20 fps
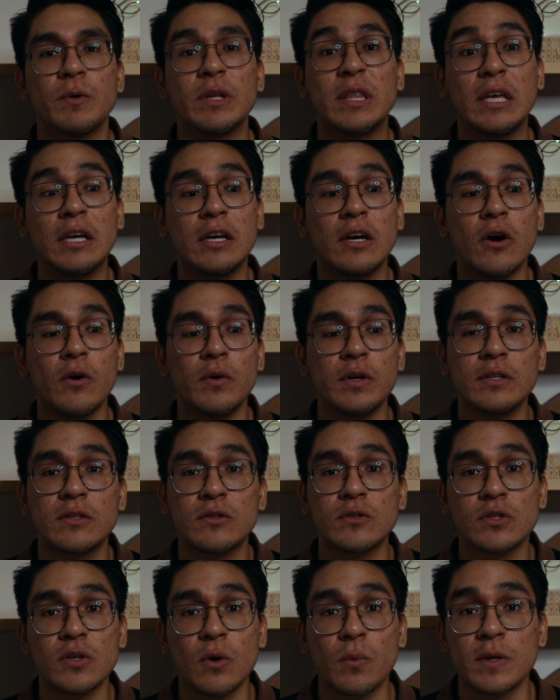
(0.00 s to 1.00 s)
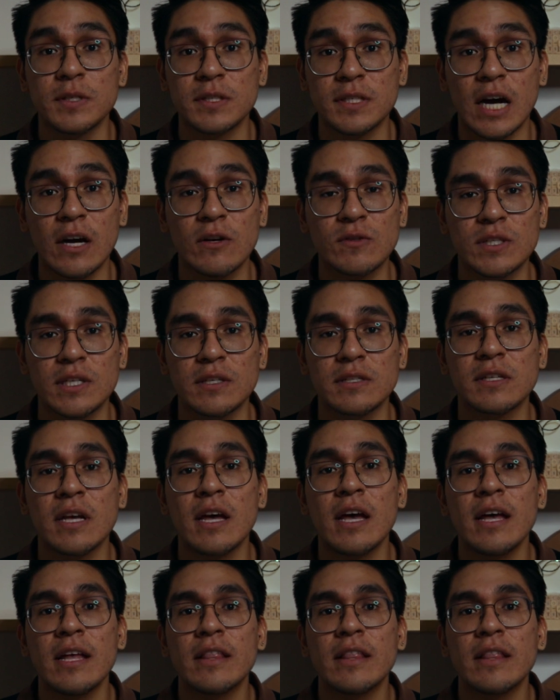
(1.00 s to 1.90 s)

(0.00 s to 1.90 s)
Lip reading: when they go into someone's houses.